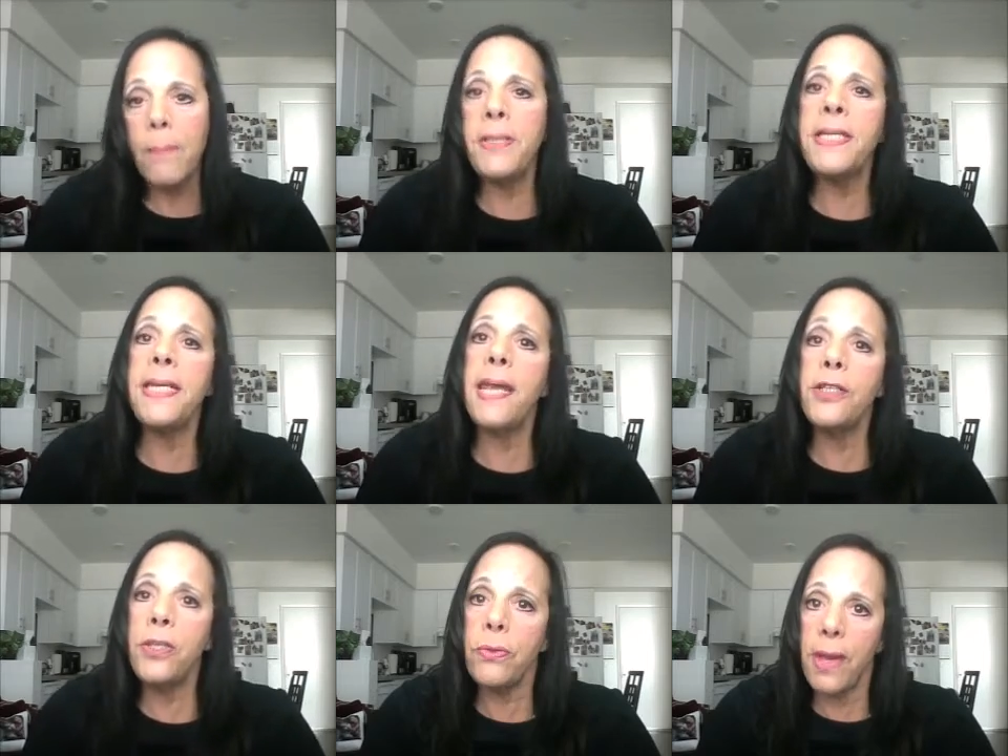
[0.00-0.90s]
But to
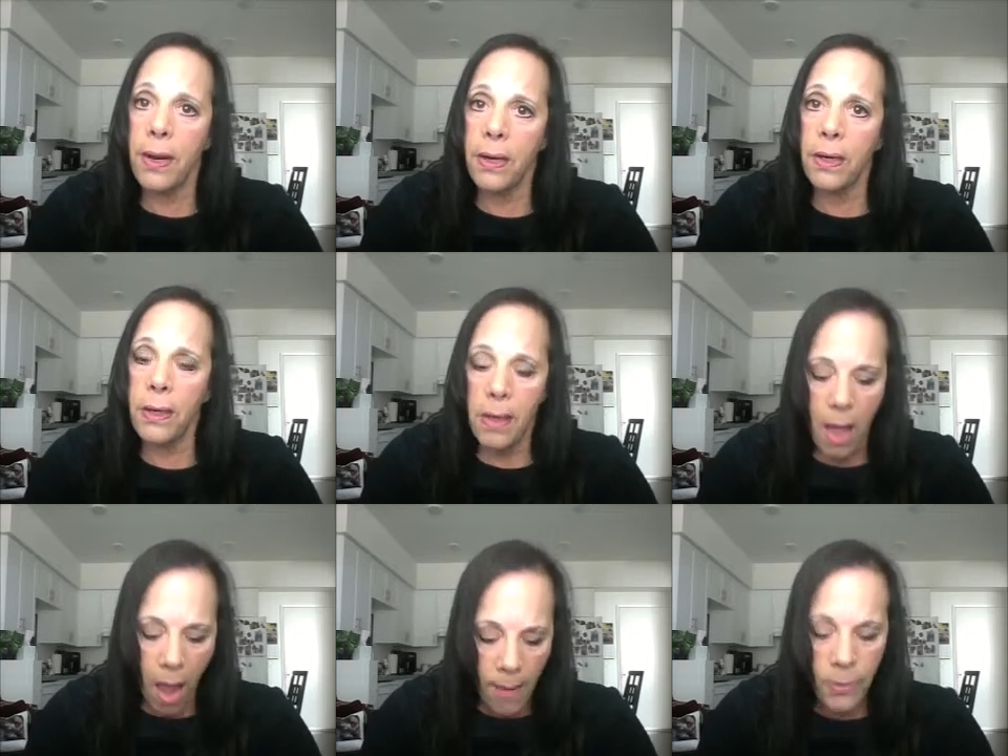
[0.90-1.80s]
get you there,
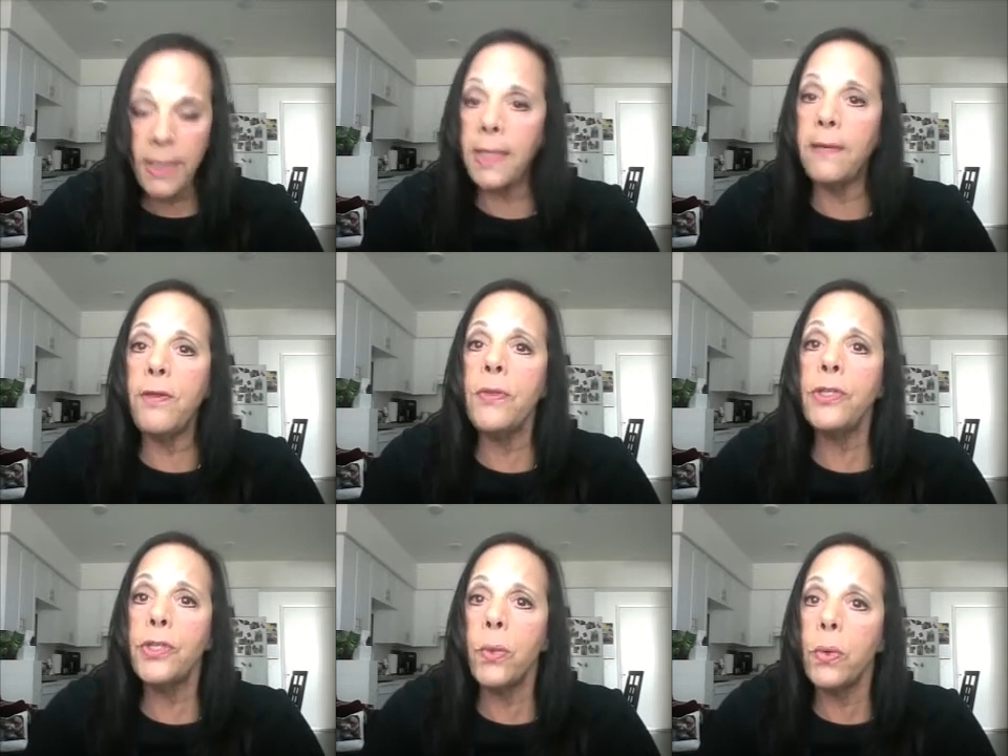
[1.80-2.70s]
I'm going to give you the
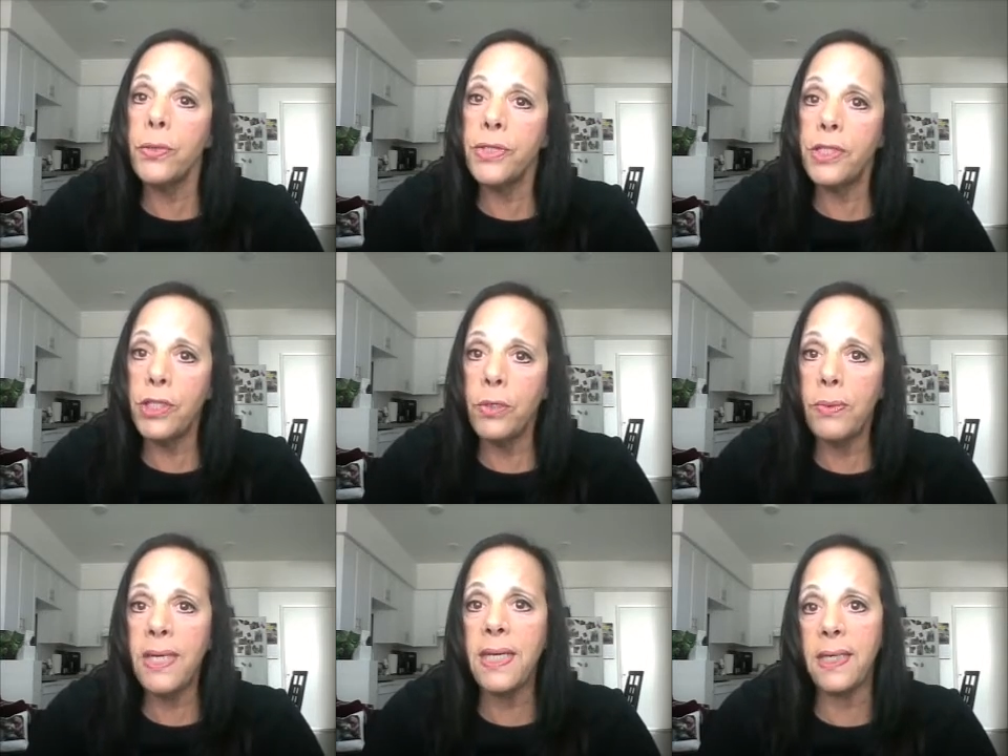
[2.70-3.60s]
tools that you
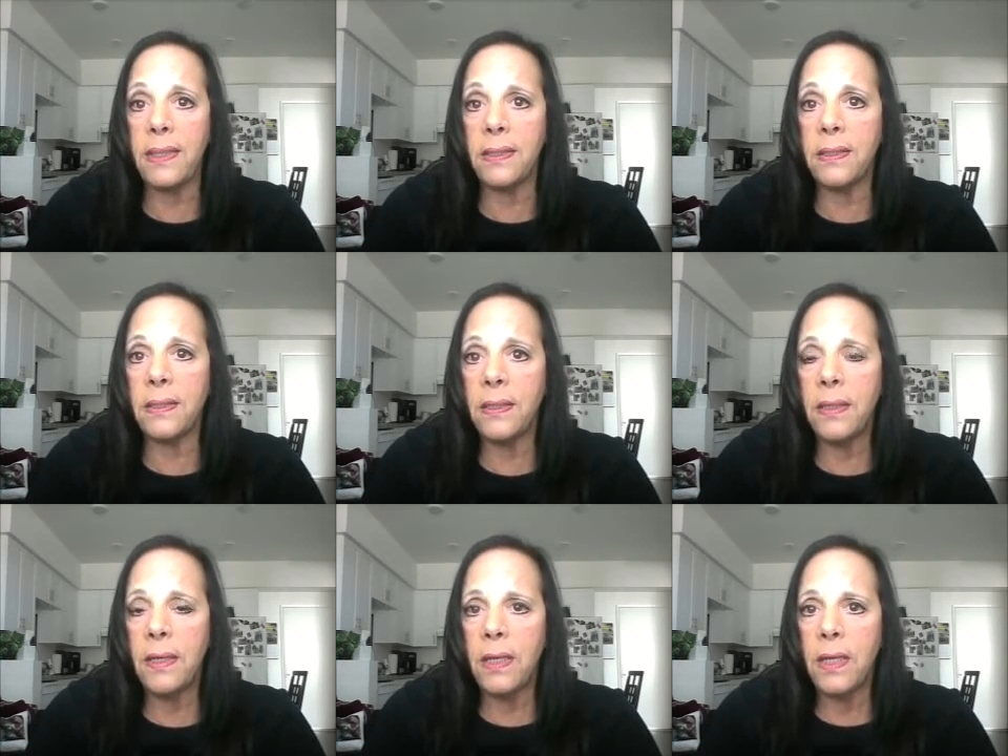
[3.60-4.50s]
need
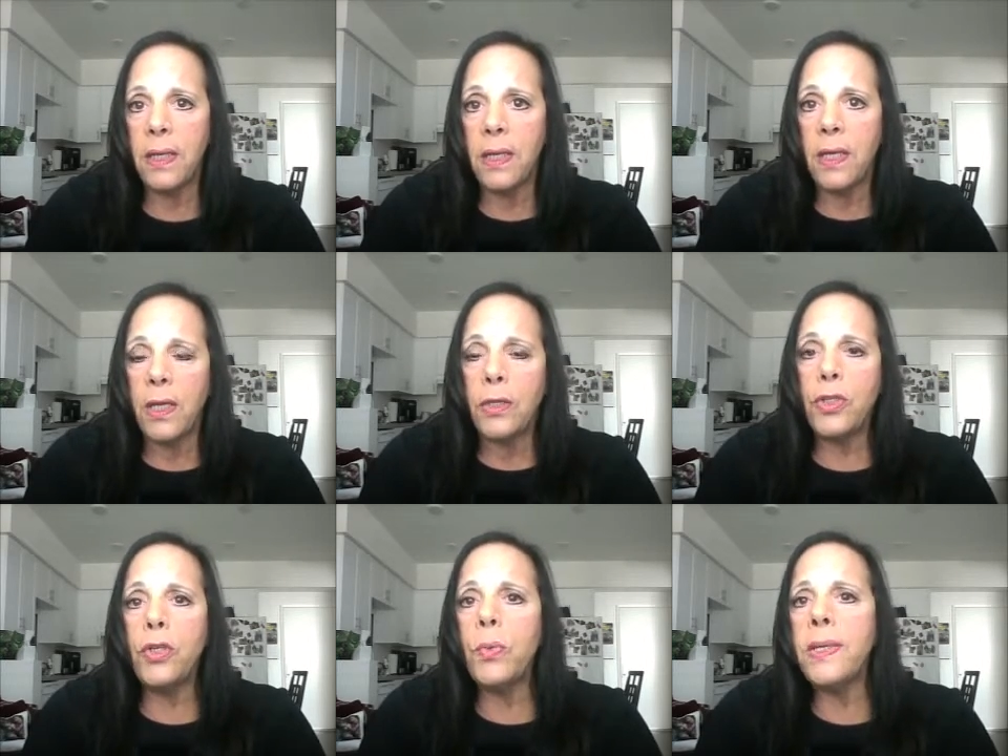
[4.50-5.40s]

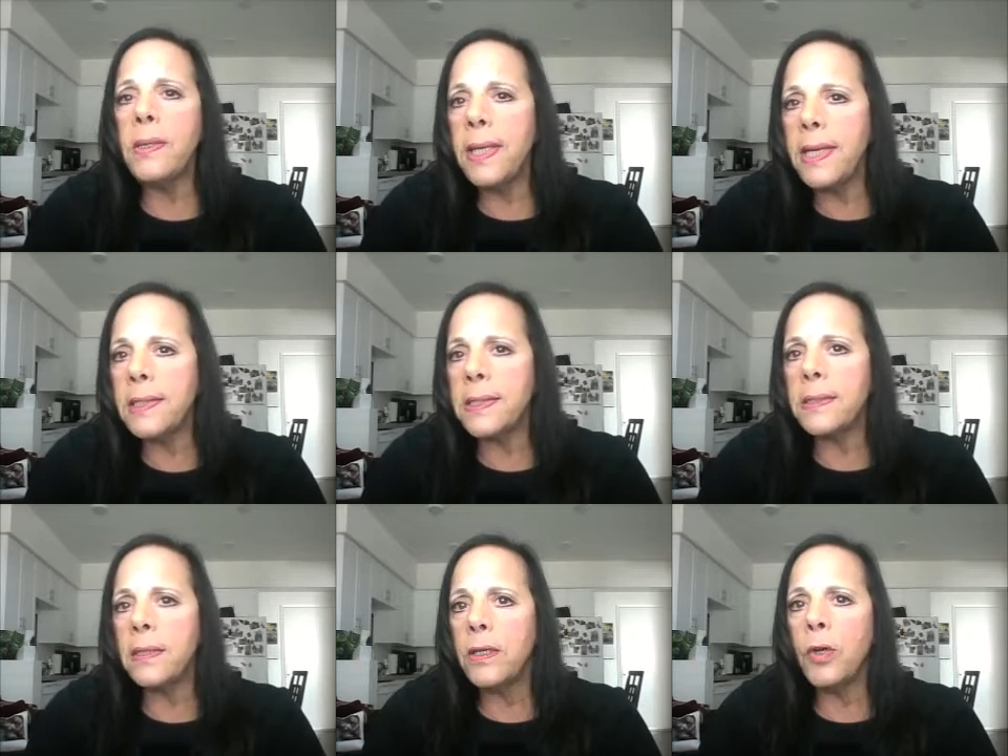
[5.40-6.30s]
to
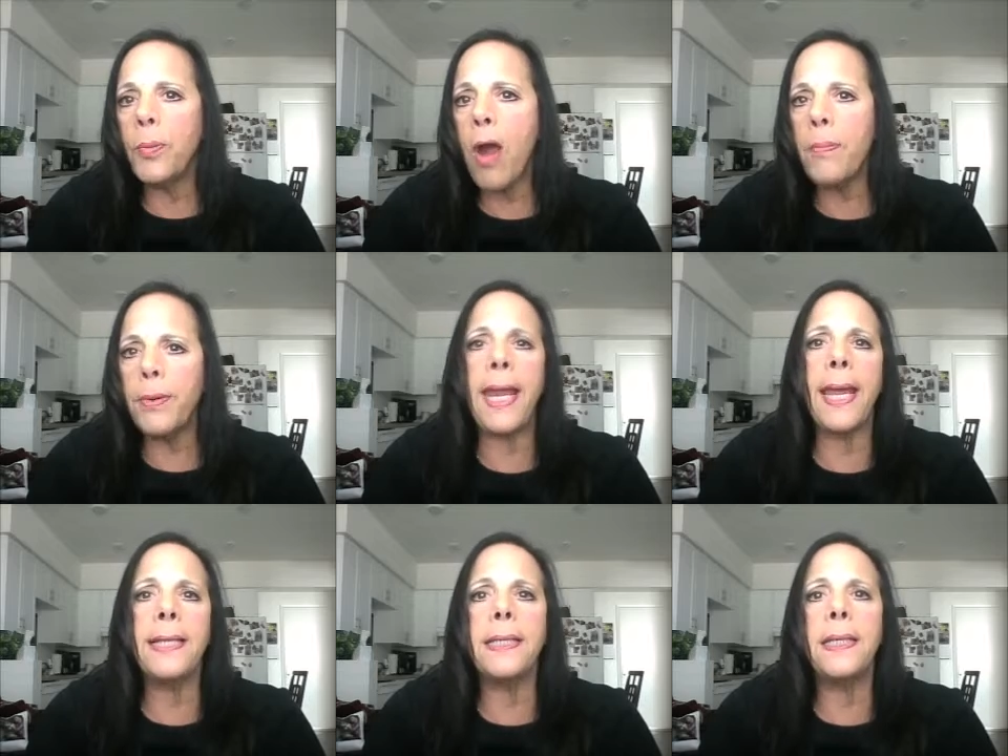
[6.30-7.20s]
release your
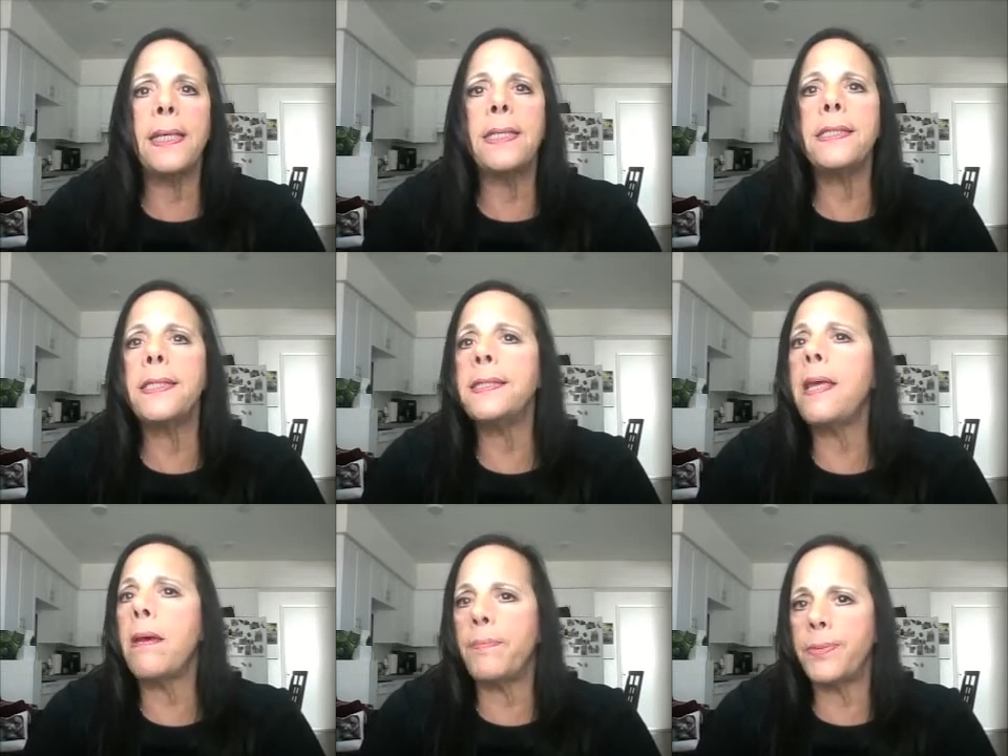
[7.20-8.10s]
propaganda in
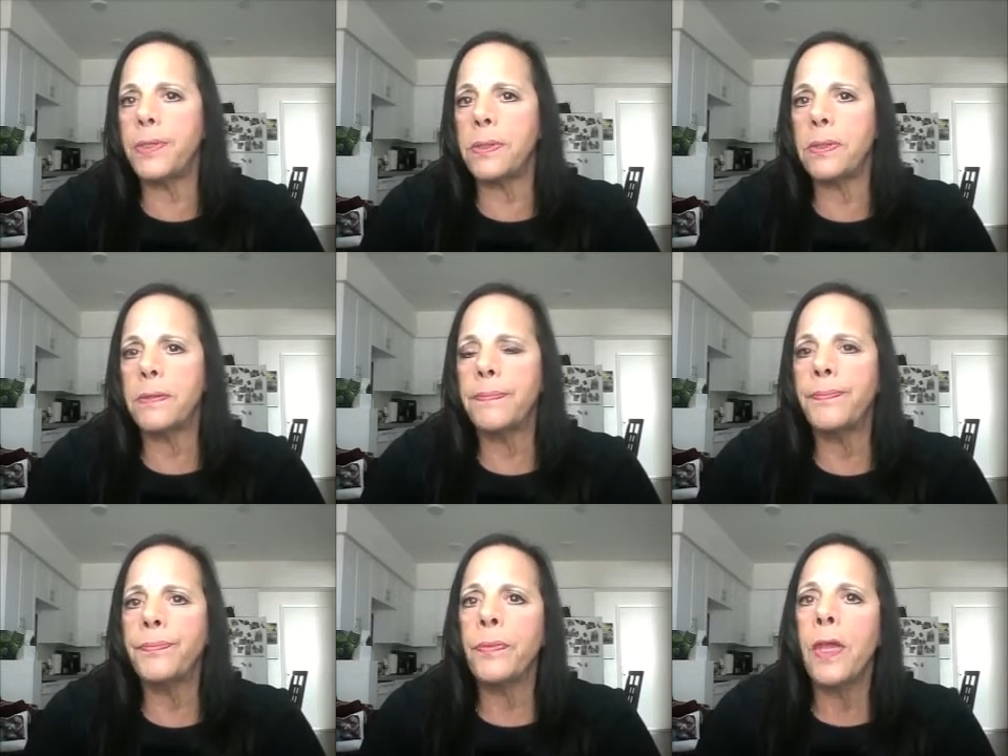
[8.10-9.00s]
steps.
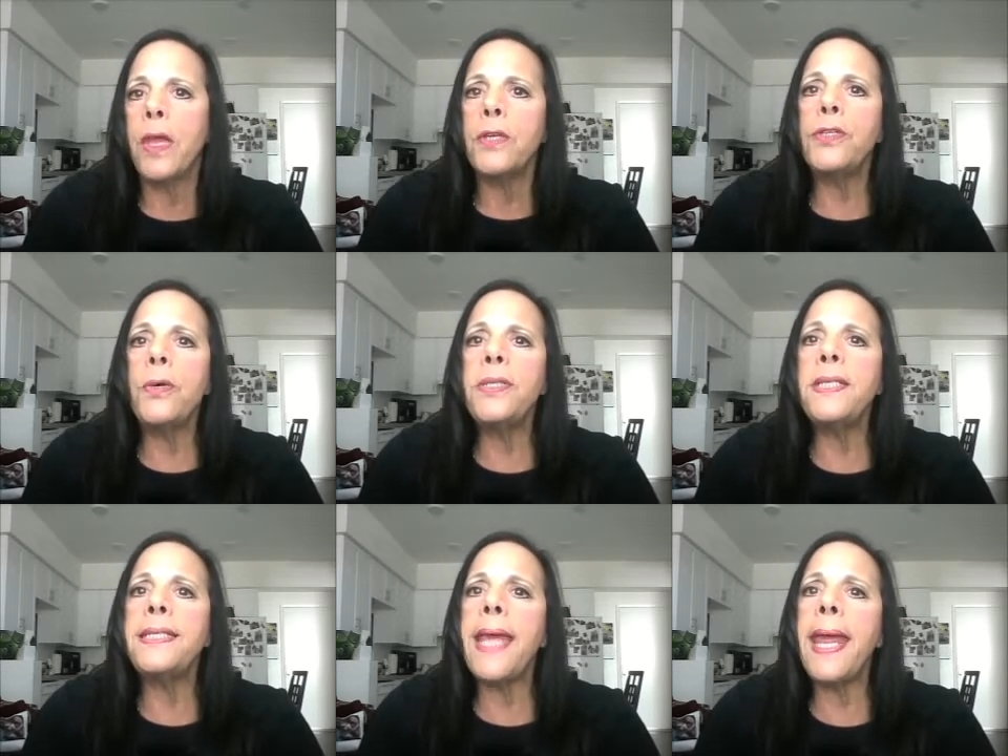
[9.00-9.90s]
So
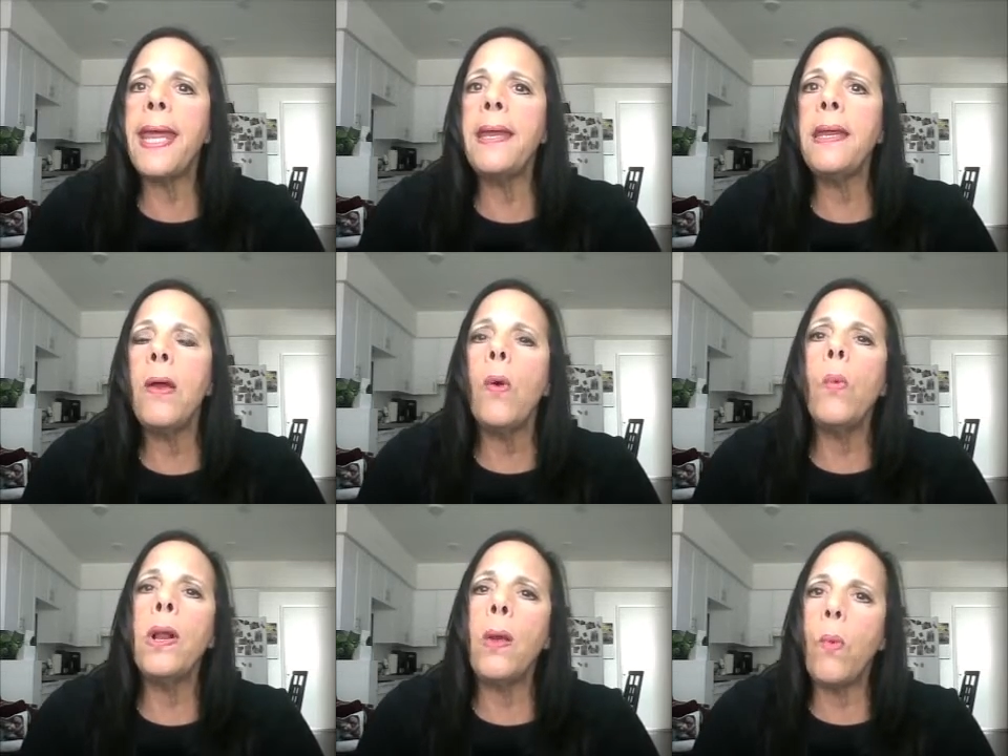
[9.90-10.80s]
today,
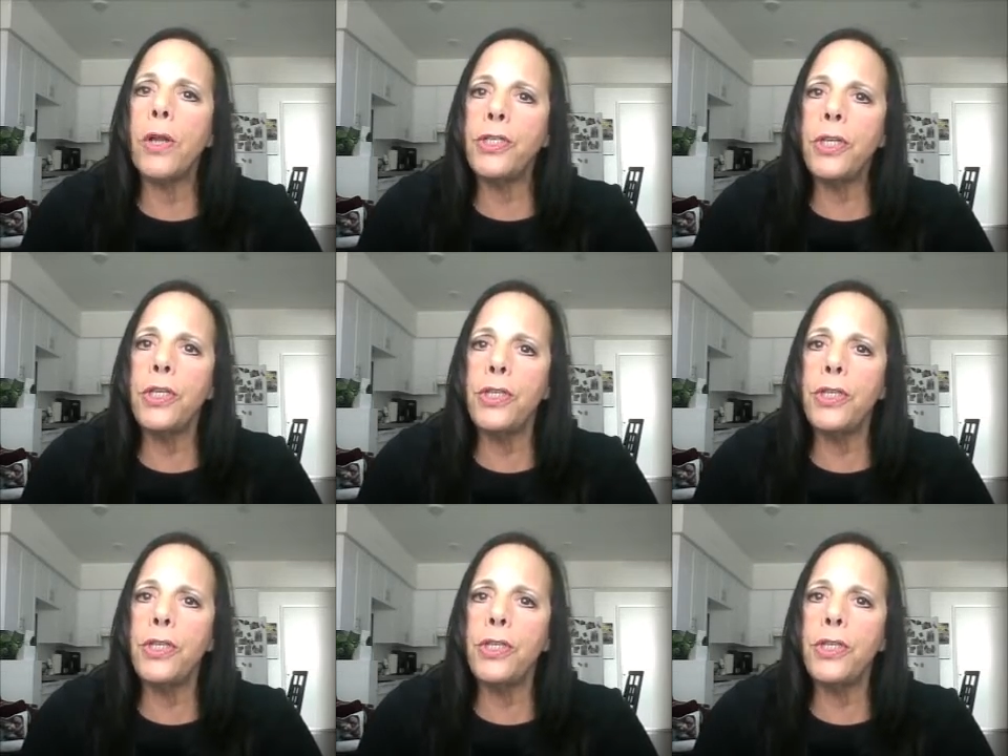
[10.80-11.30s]
what I want you to